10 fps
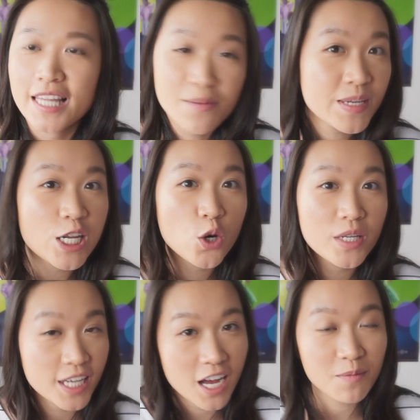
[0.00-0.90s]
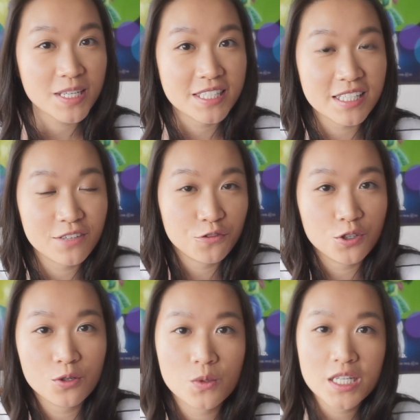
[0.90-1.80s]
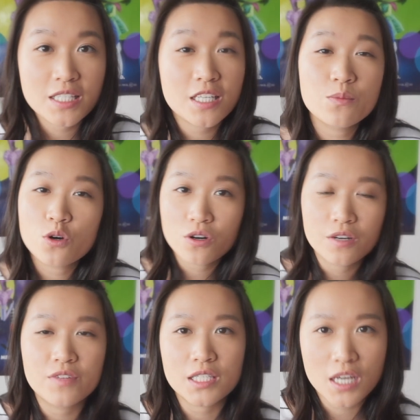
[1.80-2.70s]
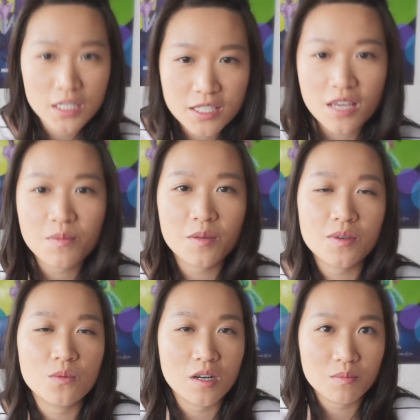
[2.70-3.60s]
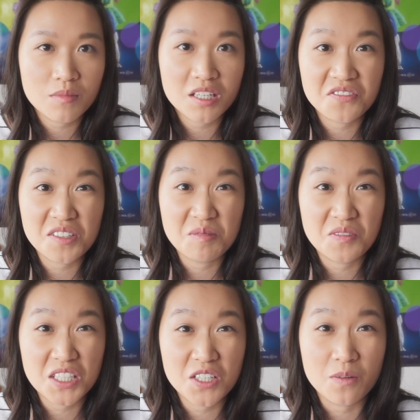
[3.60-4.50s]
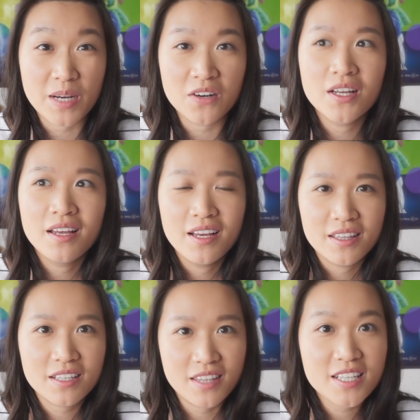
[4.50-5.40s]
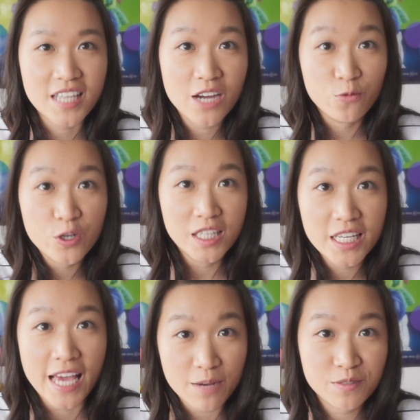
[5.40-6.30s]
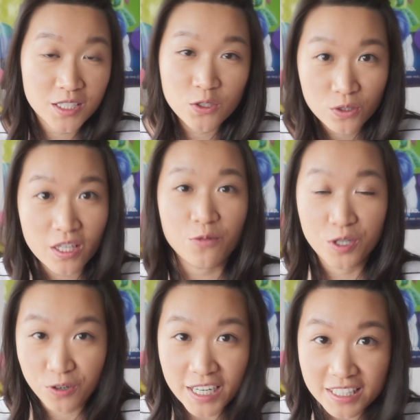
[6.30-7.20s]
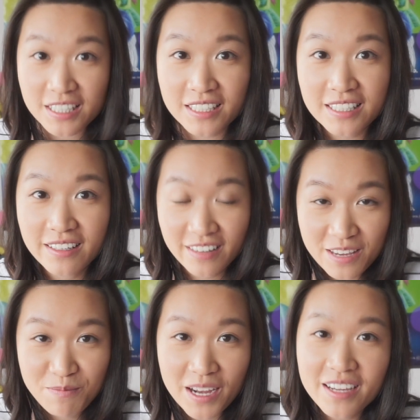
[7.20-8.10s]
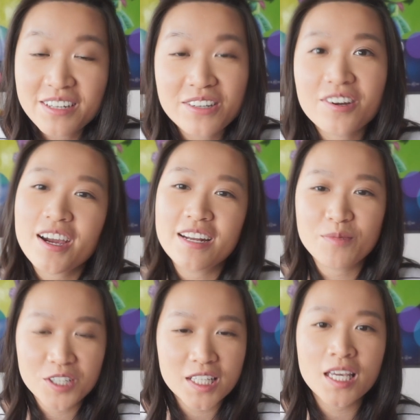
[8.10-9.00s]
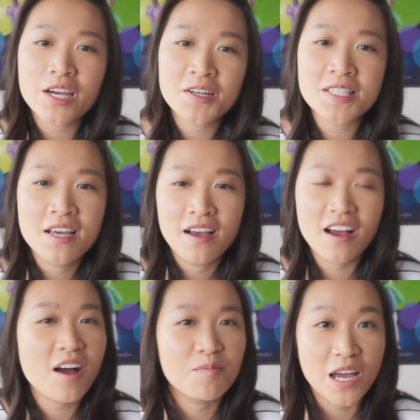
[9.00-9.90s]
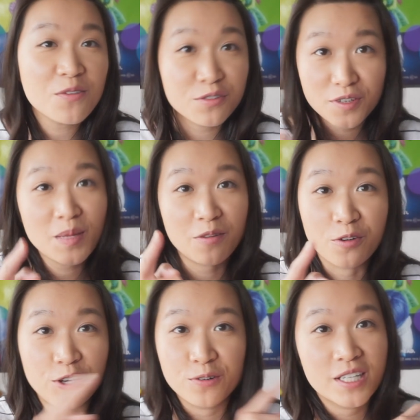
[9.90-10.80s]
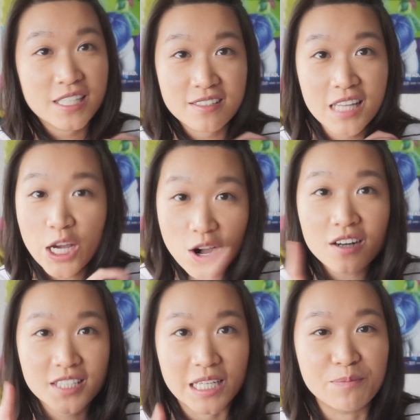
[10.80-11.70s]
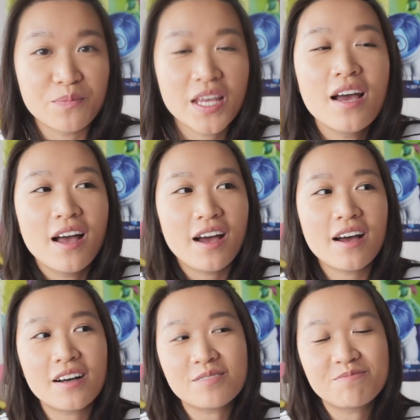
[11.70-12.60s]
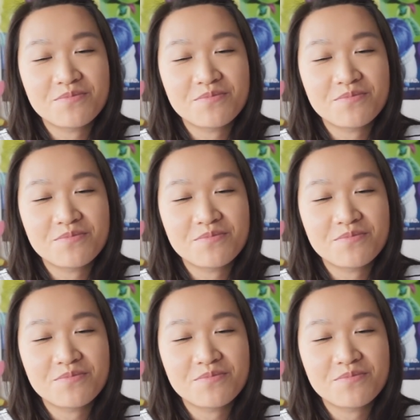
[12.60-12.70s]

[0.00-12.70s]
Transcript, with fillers: Let me know in the comments if you want to see more of this content. Maybe you want me to film a video about the things I really absolutely regret. in my undergrad Berkeley years, um, I will film that for you because there are some. Um,